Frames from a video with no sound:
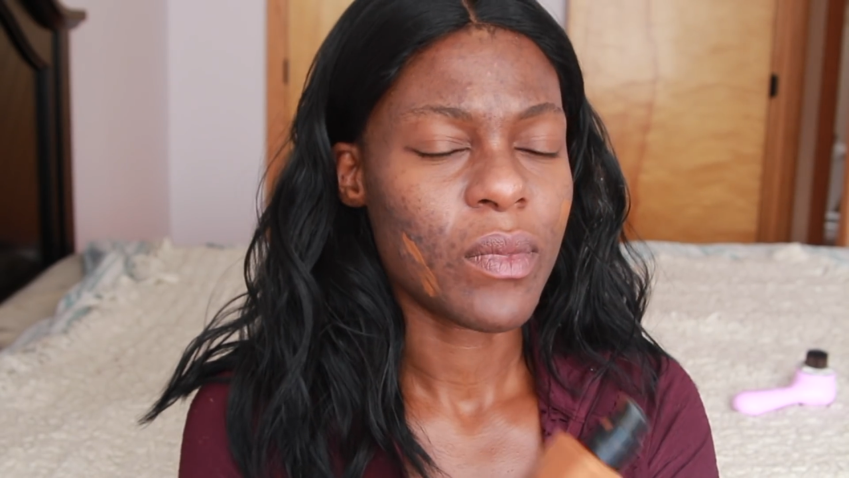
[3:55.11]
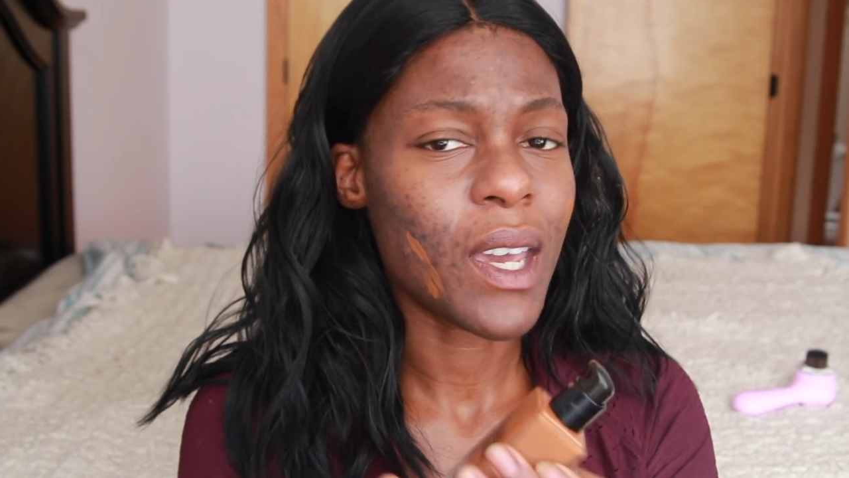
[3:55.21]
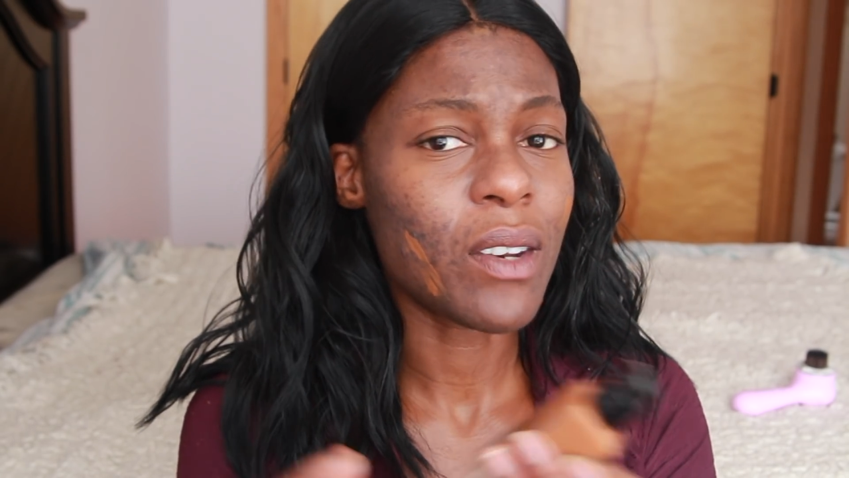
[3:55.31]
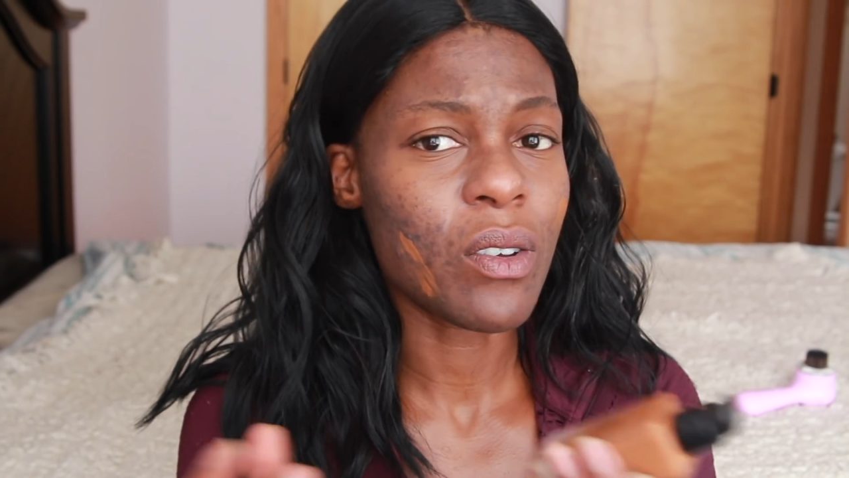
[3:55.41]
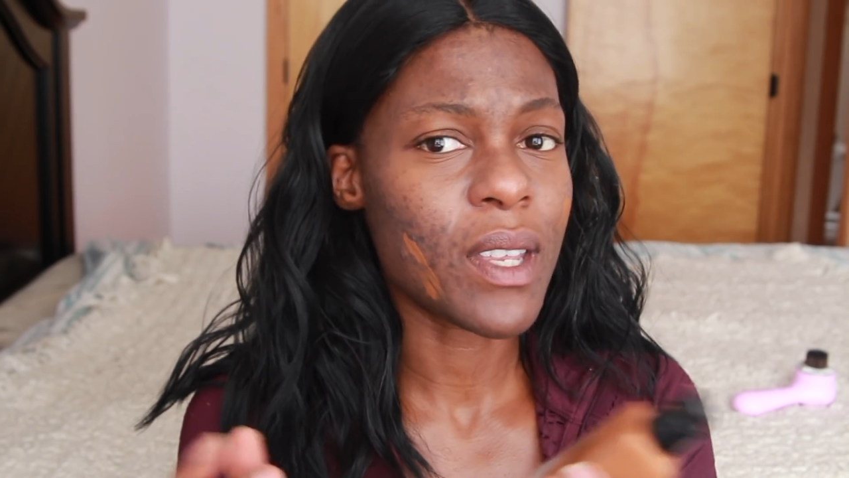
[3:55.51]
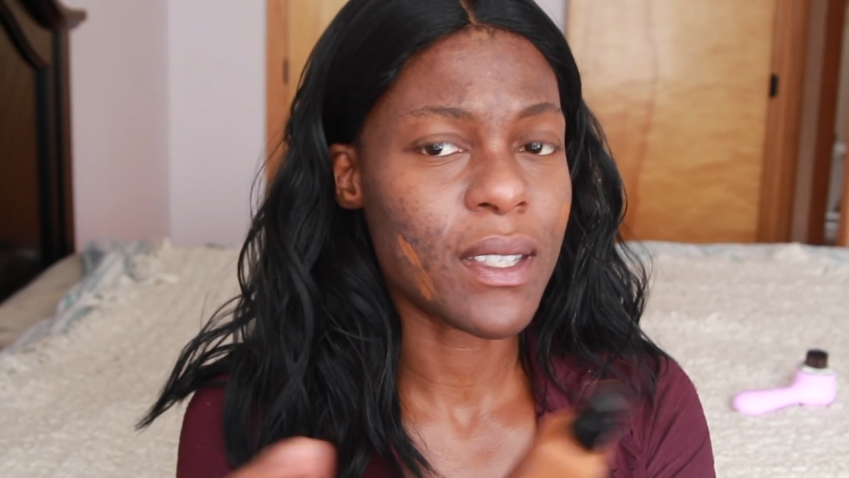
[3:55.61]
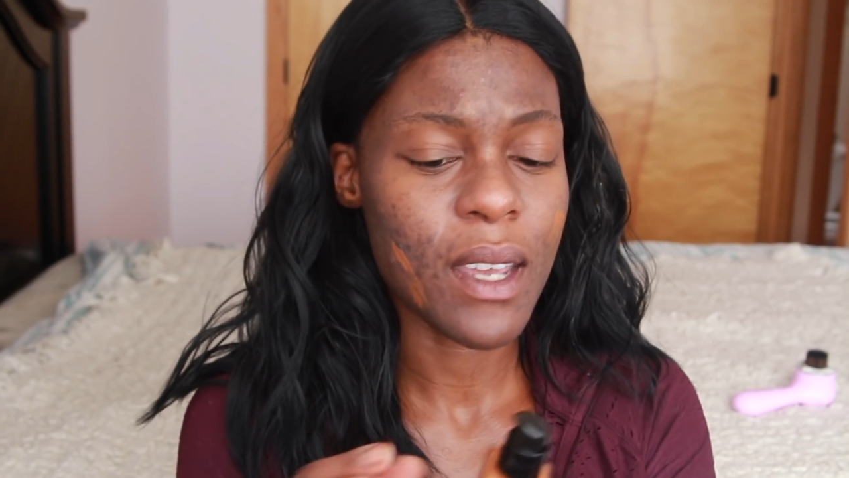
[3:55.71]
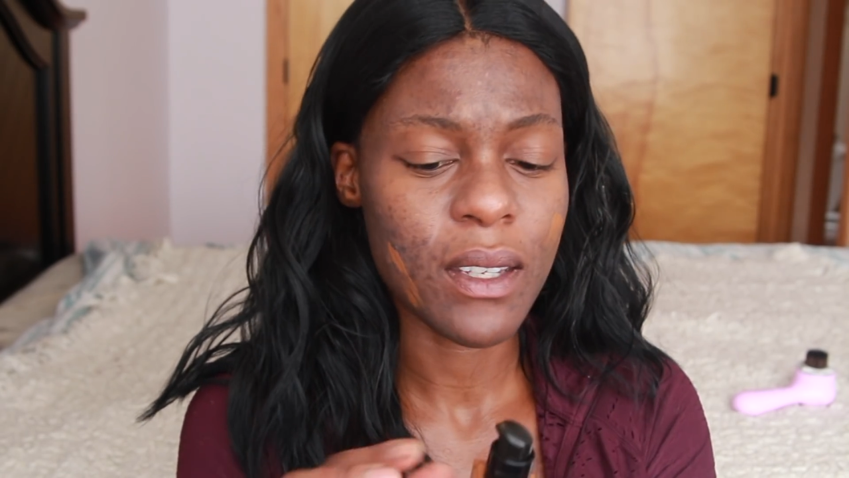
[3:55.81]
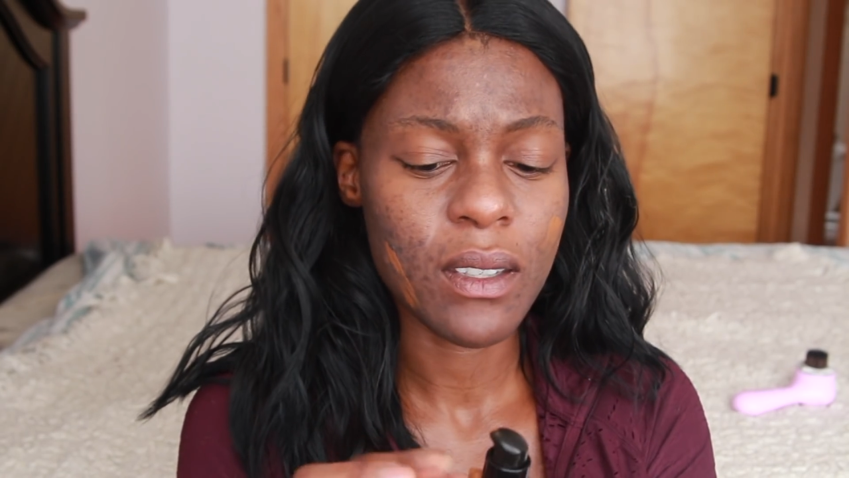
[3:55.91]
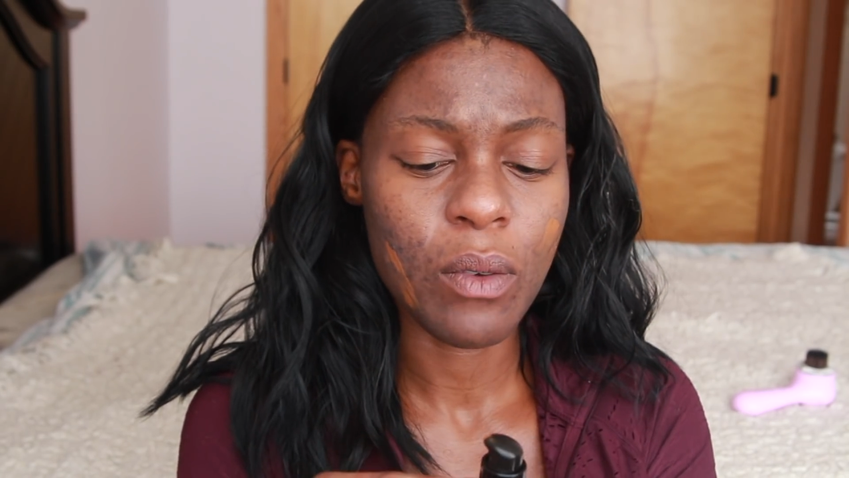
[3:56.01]
I know that's
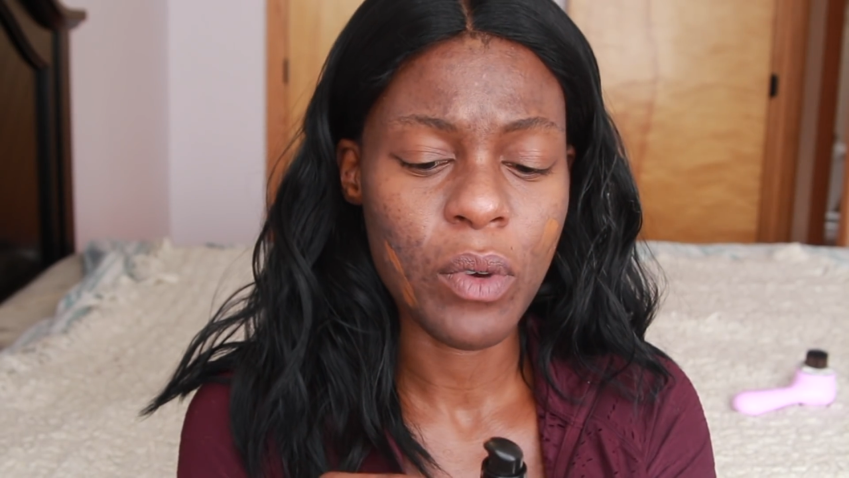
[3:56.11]
nasty,